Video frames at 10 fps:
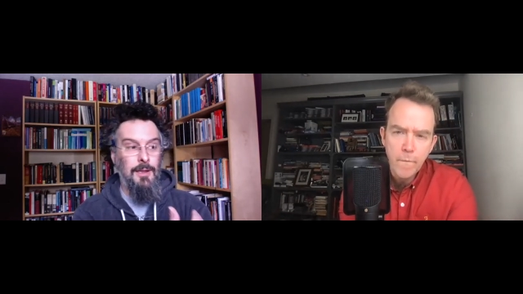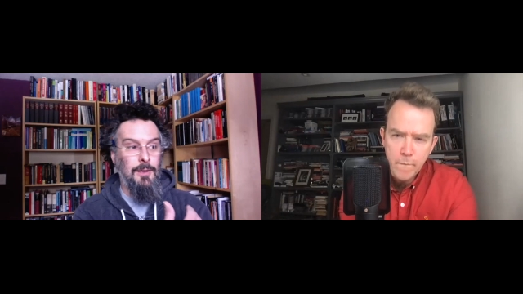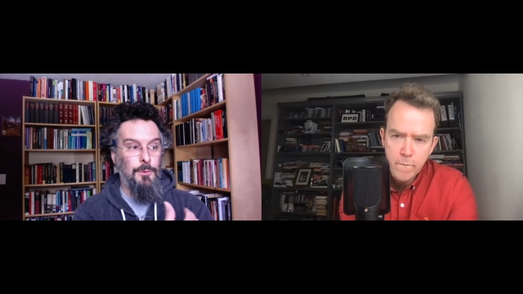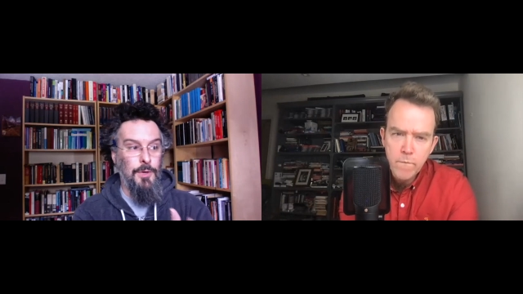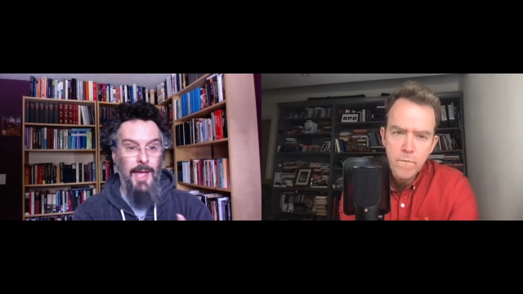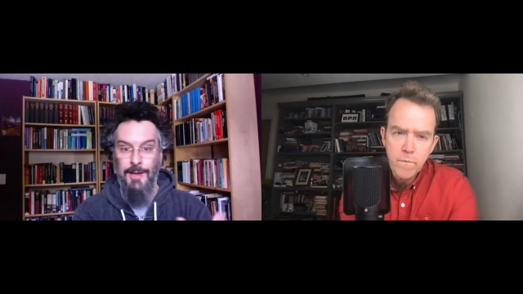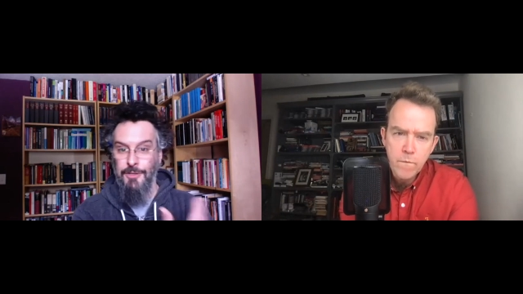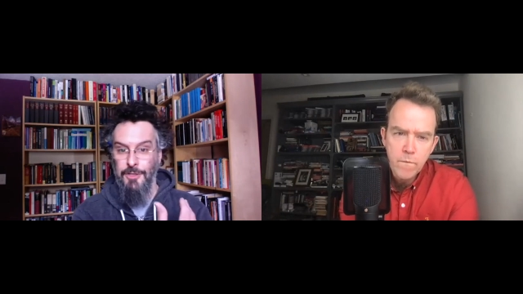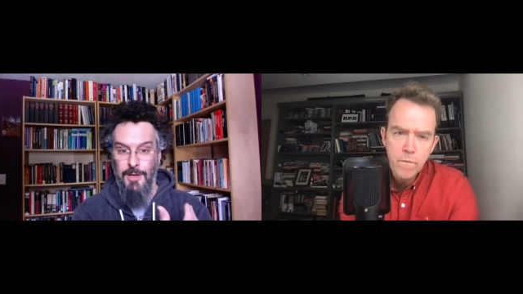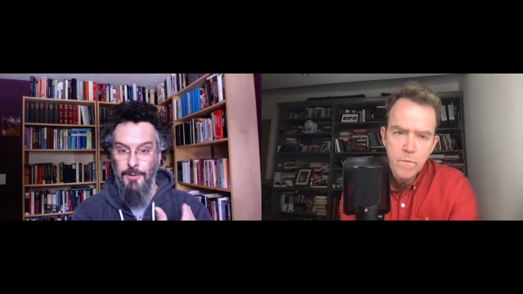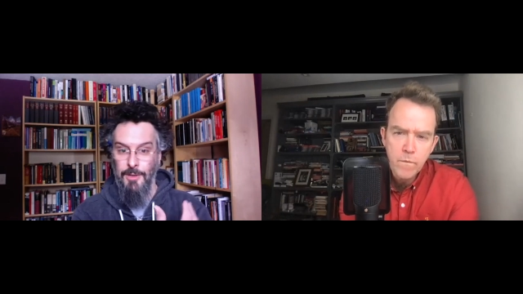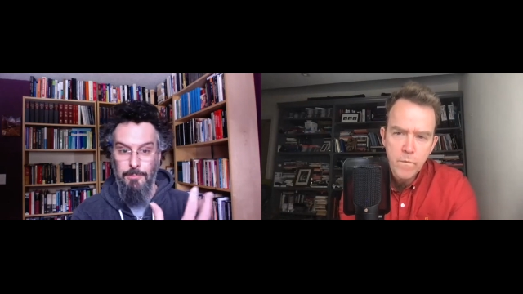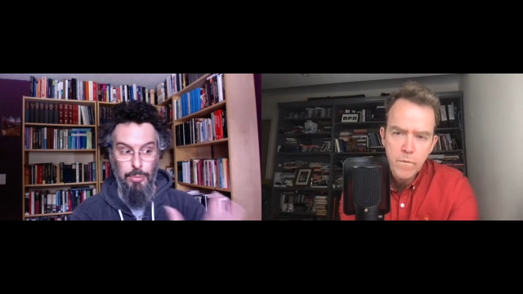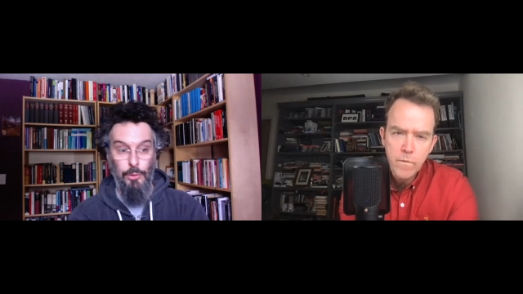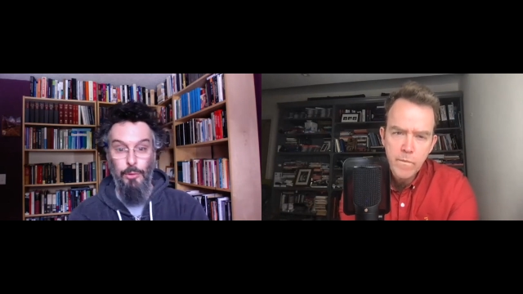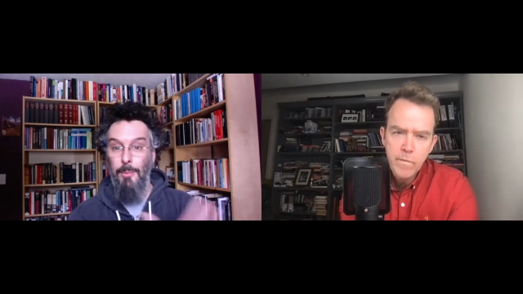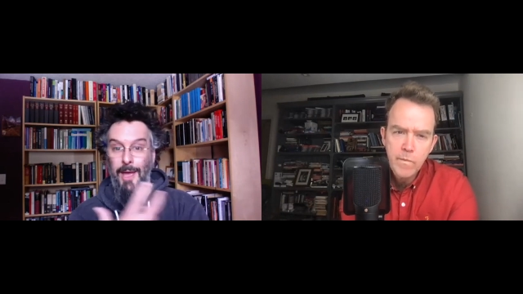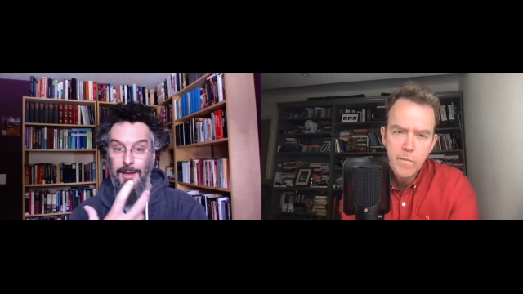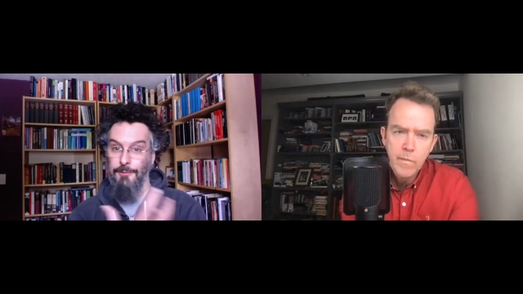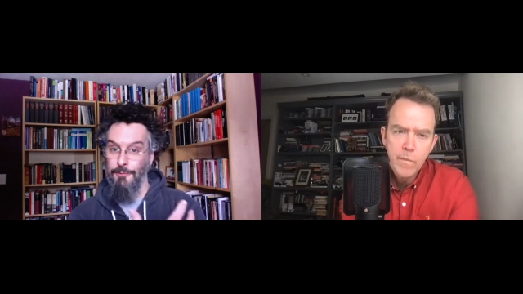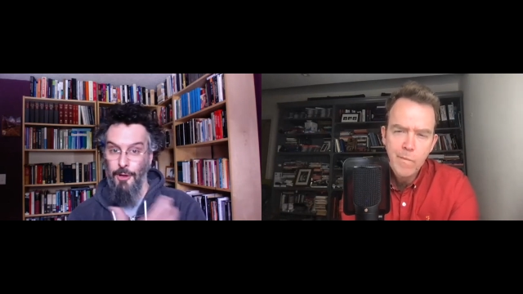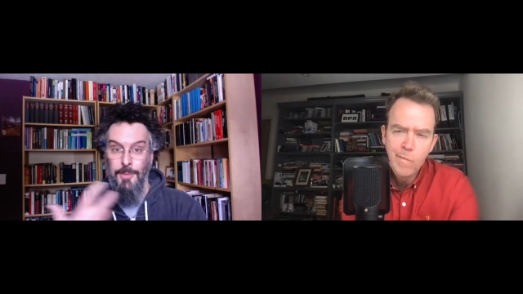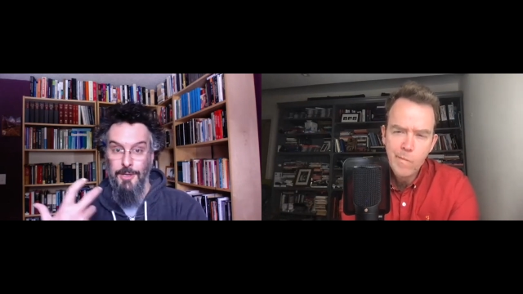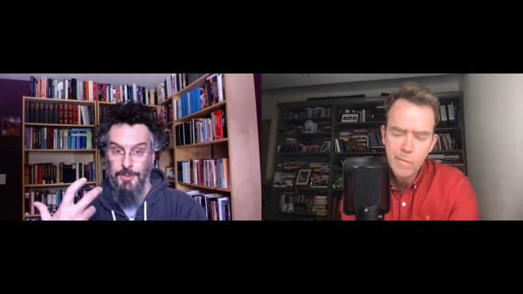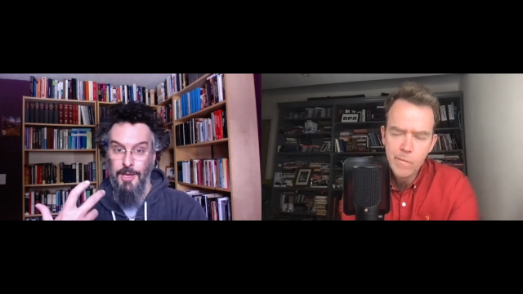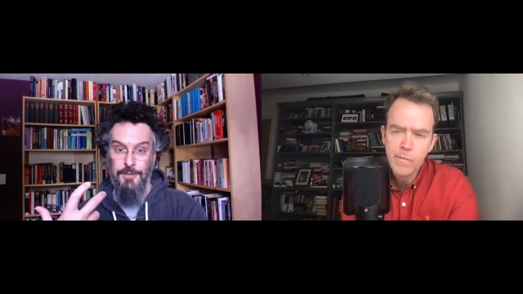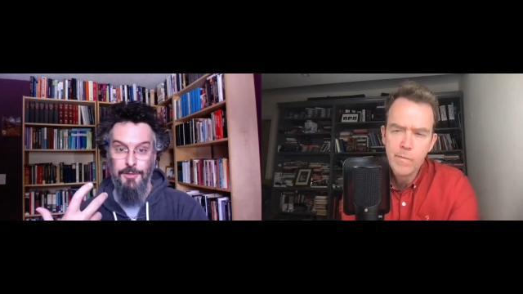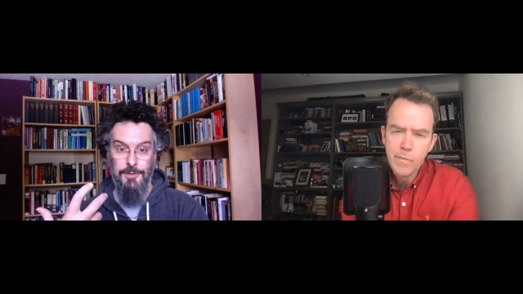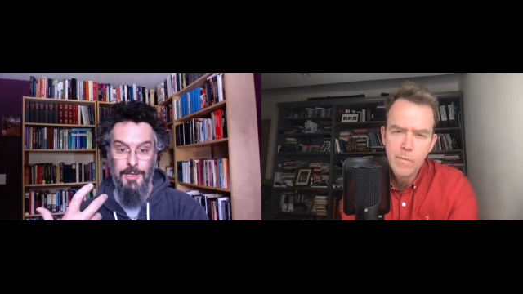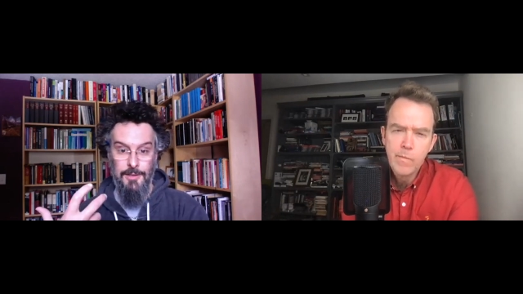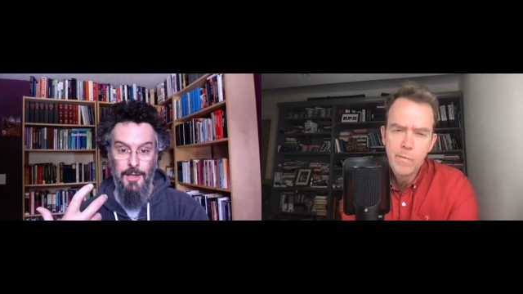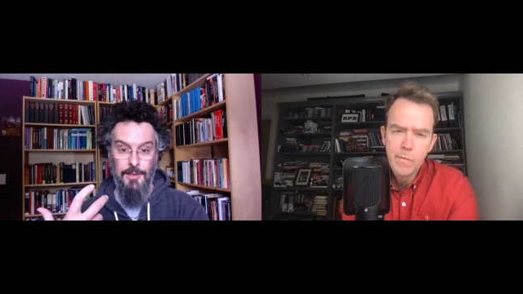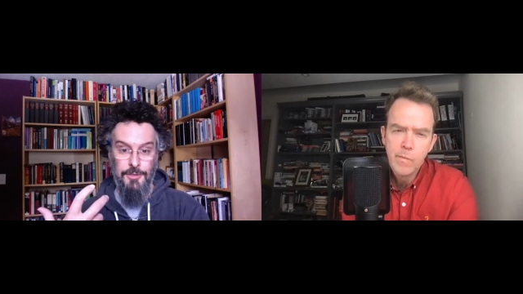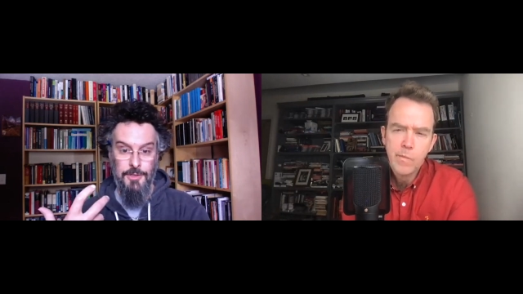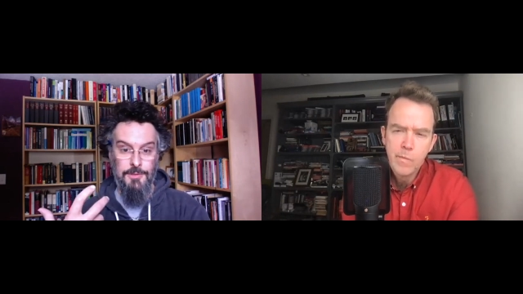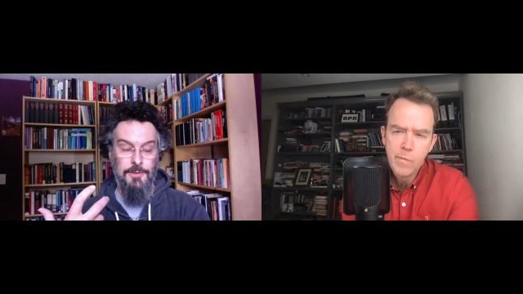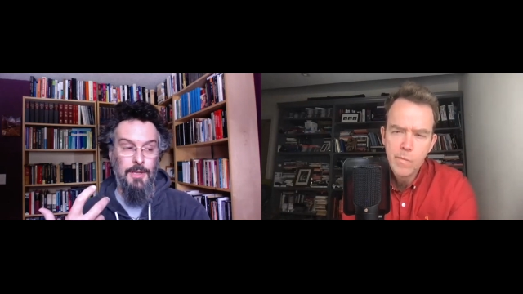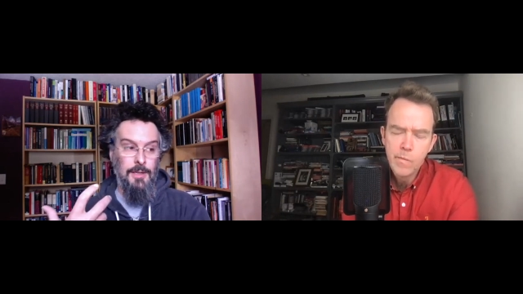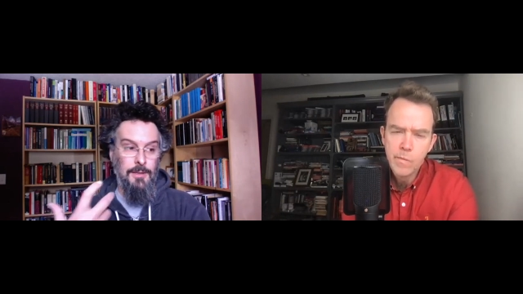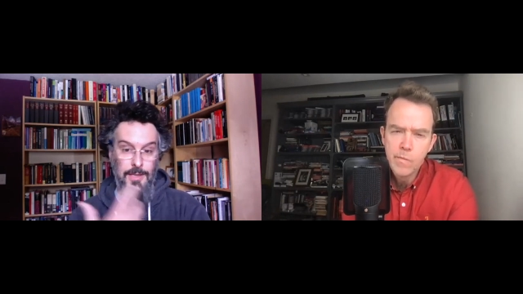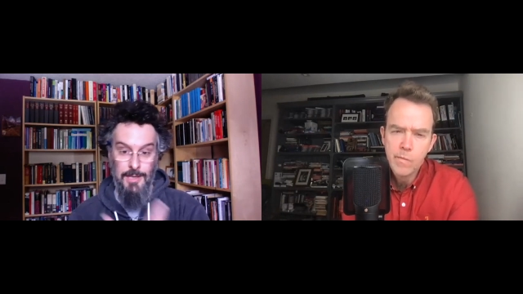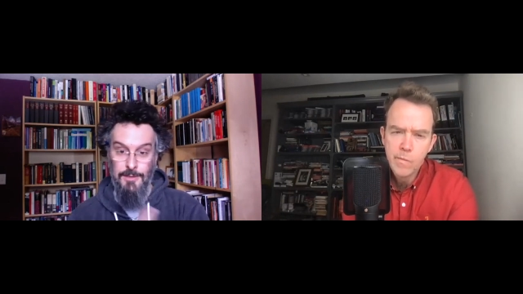Speaker 1: reactionary pullback from educational technologies mm-hmm.